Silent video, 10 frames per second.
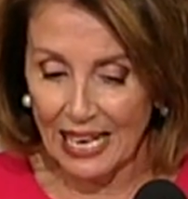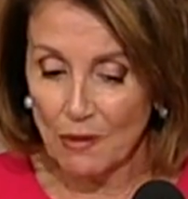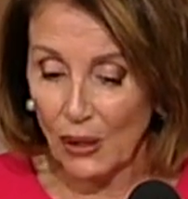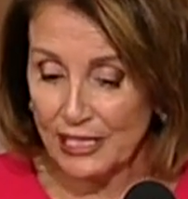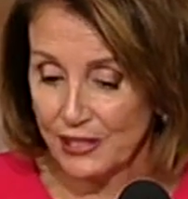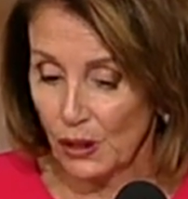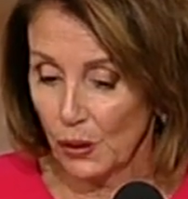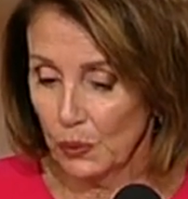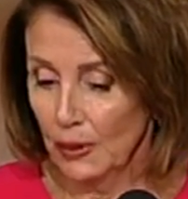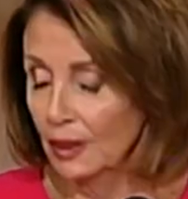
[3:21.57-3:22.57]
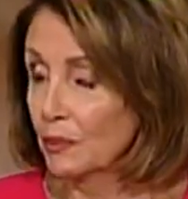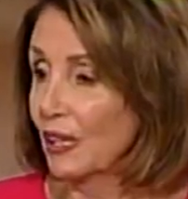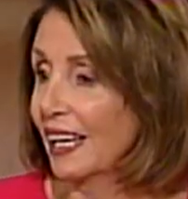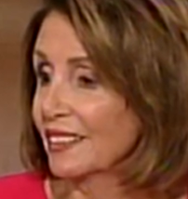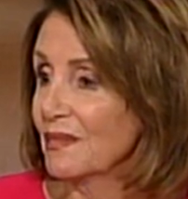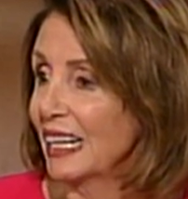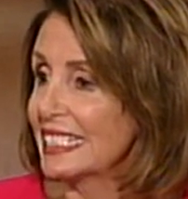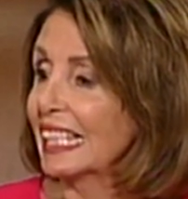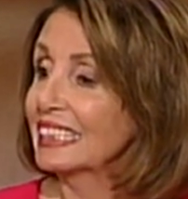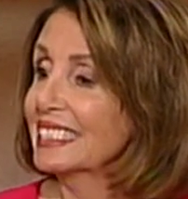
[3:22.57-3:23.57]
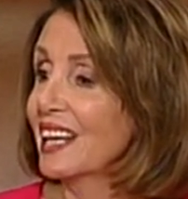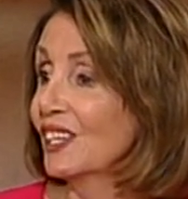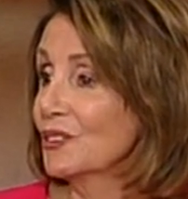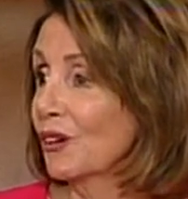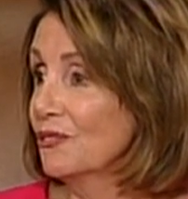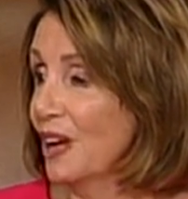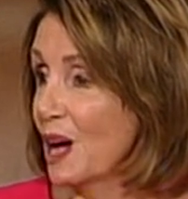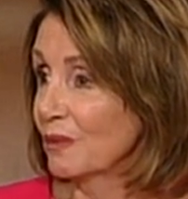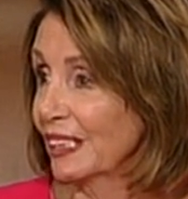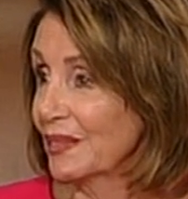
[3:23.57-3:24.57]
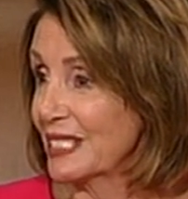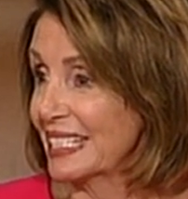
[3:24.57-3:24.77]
I'm also proud of my D'Alessandro family.